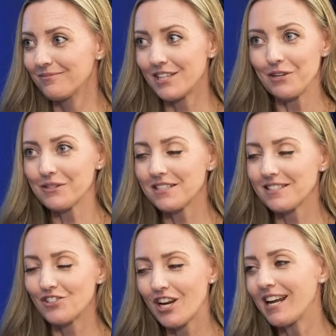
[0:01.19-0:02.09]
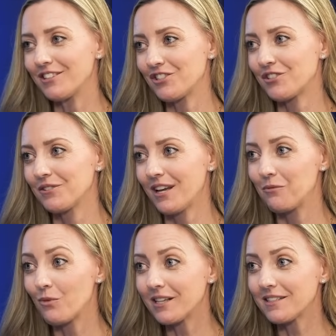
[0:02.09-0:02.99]
Sales is change.
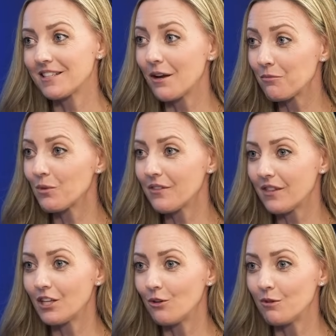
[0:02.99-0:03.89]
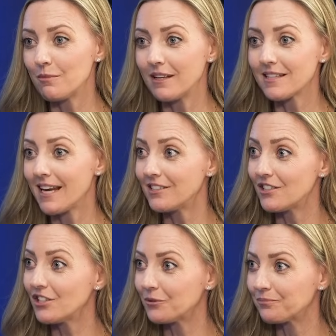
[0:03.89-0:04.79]
And what is the number one thing human beings hate to do?